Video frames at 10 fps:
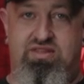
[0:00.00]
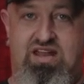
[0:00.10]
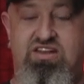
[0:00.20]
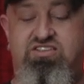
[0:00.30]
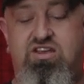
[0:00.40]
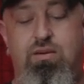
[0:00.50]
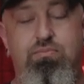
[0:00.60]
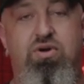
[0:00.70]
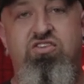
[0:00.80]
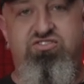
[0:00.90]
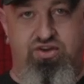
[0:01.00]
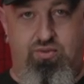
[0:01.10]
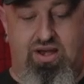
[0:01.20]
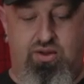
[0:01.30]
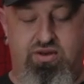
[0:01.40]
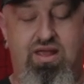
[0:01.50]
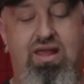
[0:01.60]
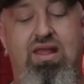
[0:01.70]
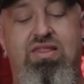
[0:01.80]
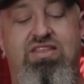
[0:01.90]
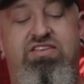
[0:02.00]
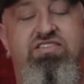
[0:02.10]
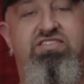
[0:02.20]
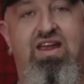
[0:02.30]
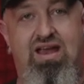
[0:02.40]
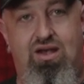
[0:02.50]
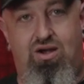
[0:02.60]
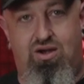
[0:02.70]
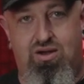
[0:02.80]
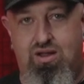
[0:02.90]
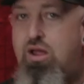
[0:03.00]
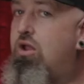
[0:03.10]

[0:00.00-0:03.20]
That is a combustion round. This is air.